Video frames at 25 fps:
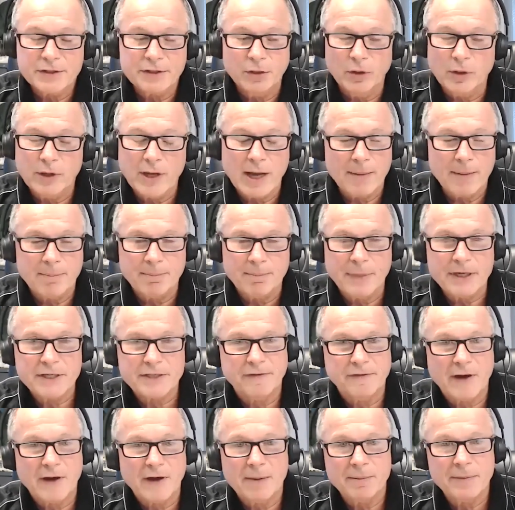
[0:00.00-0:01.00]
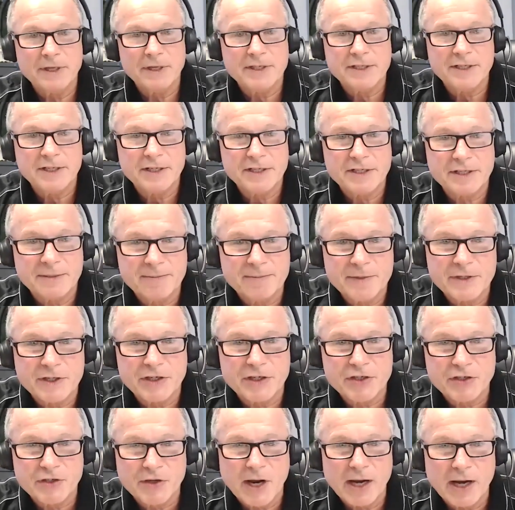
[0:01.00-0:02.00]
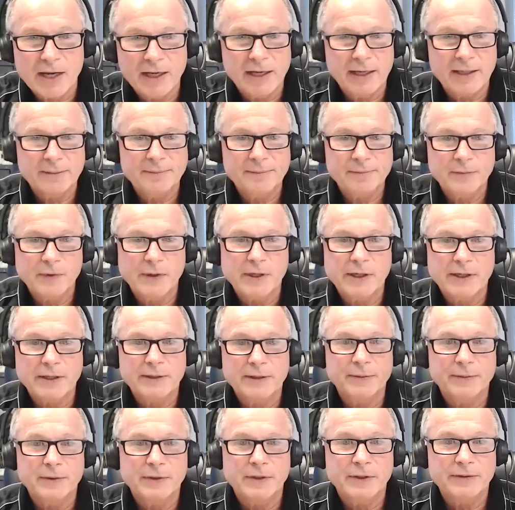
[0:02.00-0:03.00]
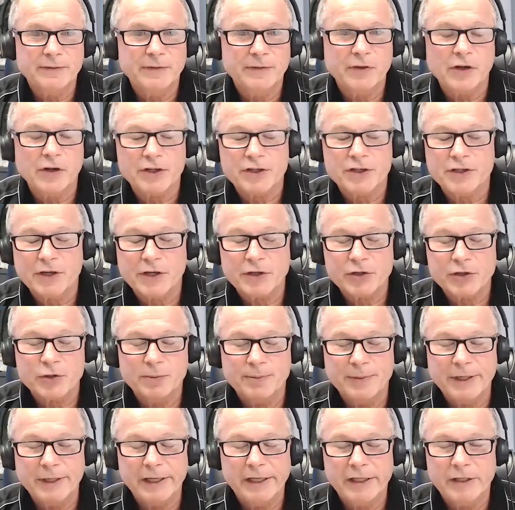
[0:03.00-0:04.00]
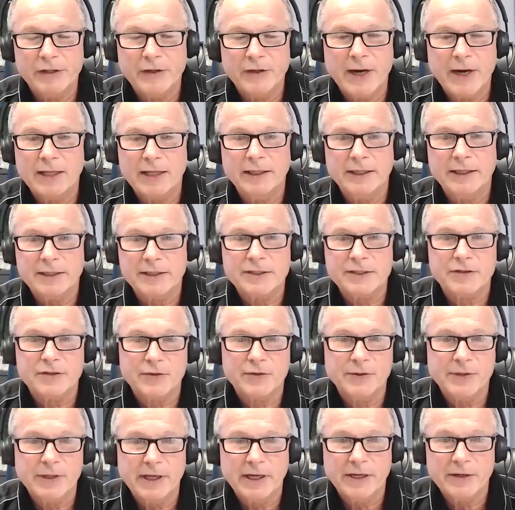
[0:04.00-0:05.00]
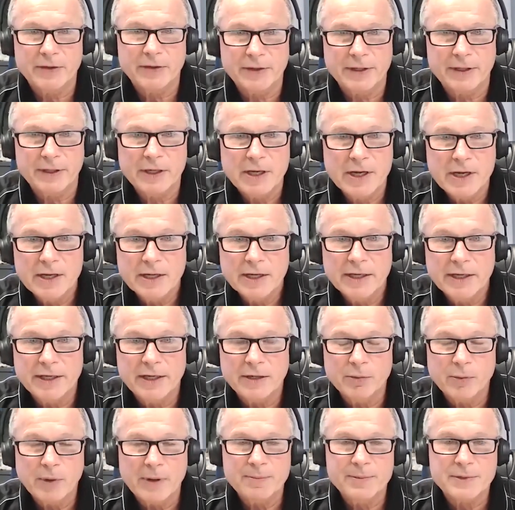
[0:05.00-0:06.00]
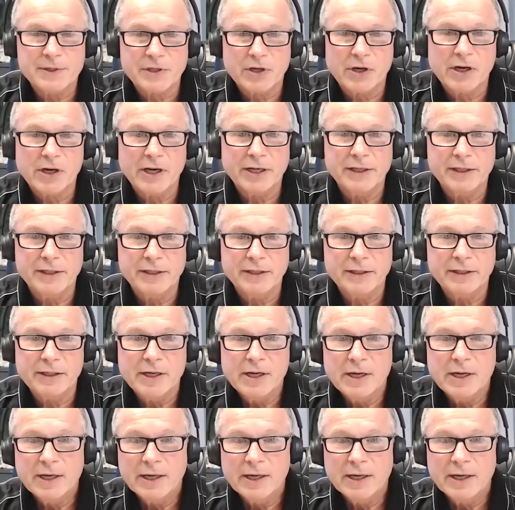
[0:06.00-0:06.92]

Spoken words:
look up Best Farming Systems Australia, where we've got social media outlets through there and a website, and